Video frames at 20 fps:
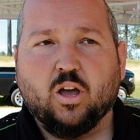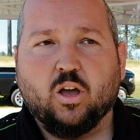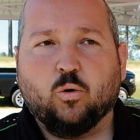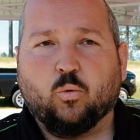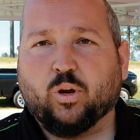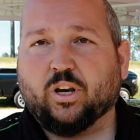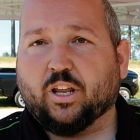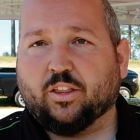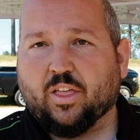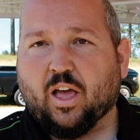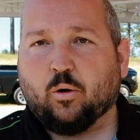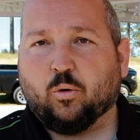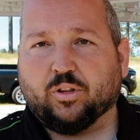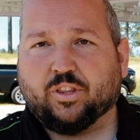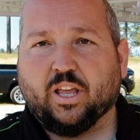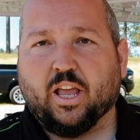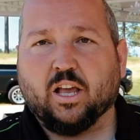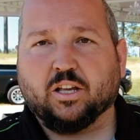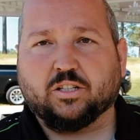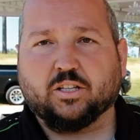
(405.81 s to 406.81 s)
we did that with
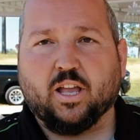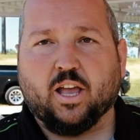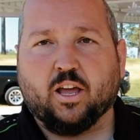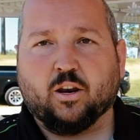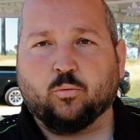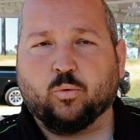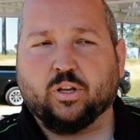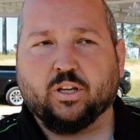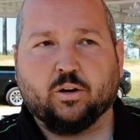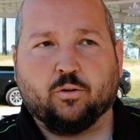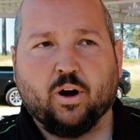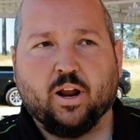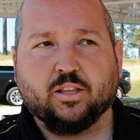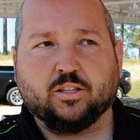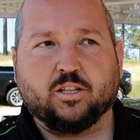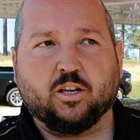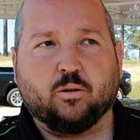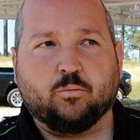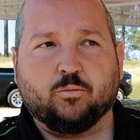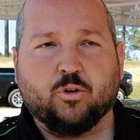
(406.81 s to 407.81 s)
the S10. We ran
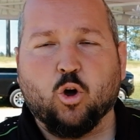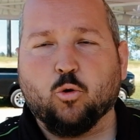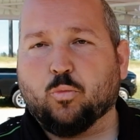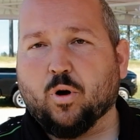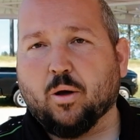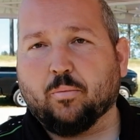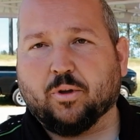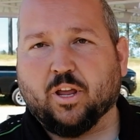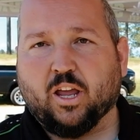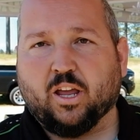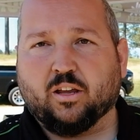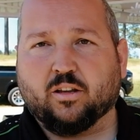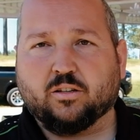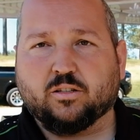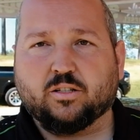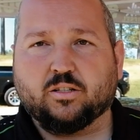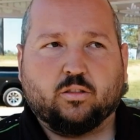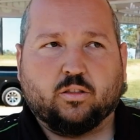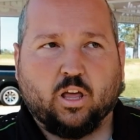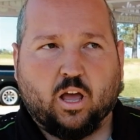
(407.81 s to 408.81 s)
some No Prep
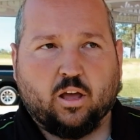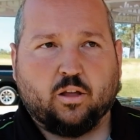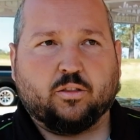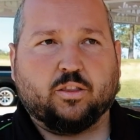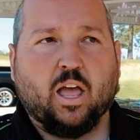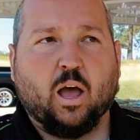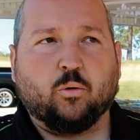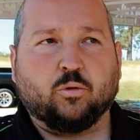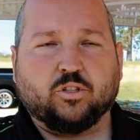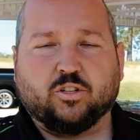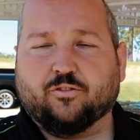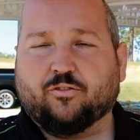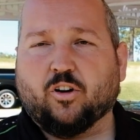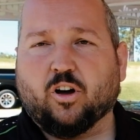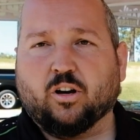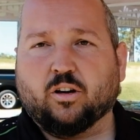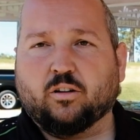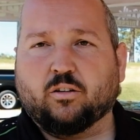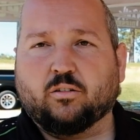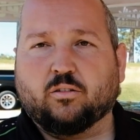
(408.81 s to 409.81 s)
Kings. That was a
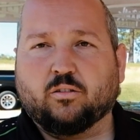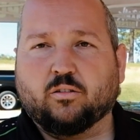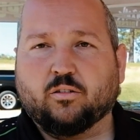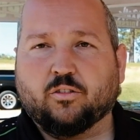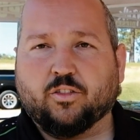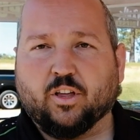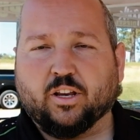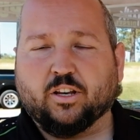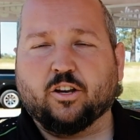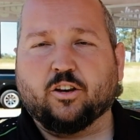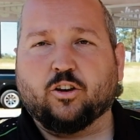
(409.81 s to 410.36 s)
fun thing to